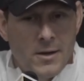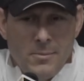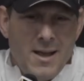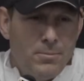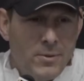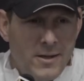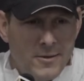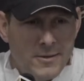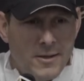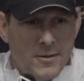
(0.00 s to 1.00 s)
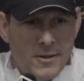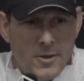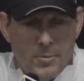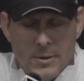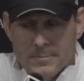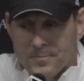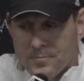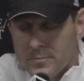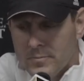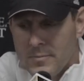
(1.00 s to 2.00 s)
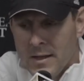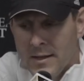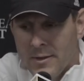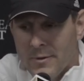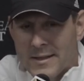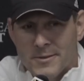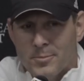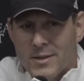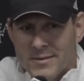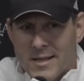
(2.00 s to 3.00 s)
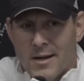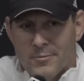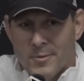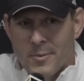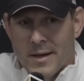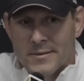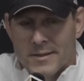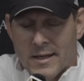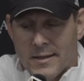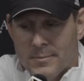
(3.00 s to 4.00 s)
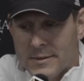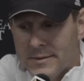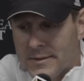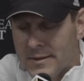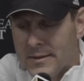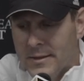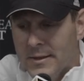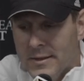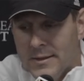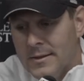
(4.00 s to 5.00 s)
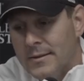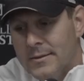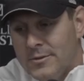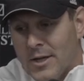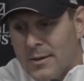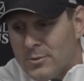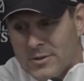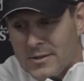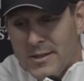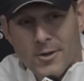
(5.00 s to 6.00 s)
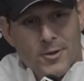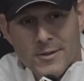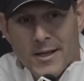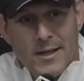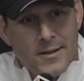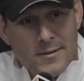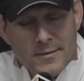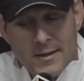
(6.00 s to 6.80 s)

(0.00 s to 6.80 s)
And he made a play here and there, you know, but he ran some plays down from the backside. But John was clean all day.